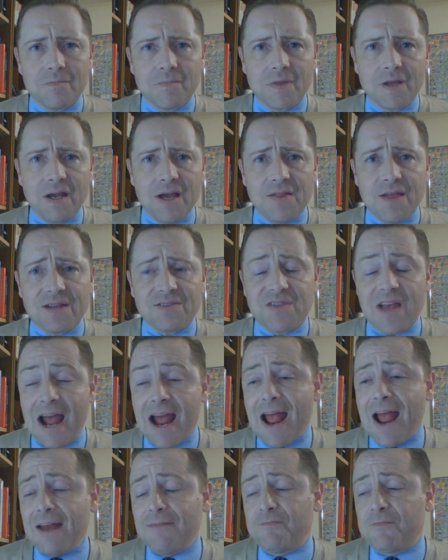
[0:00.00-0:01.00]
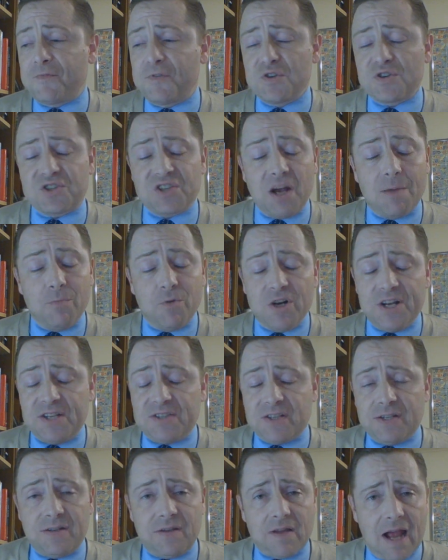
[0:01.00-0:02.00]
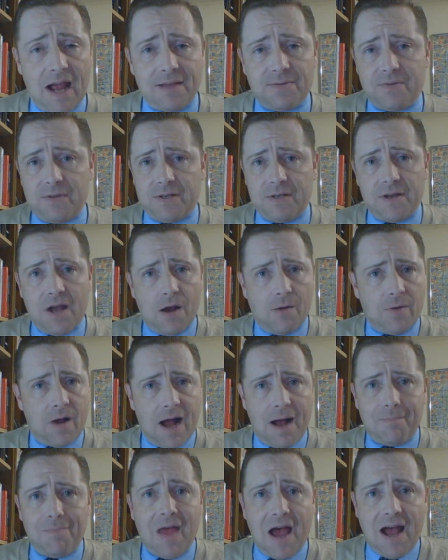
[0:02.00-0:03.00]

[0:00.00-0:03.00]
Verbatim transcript: and that's that. And for some reason, I, know, I'm not.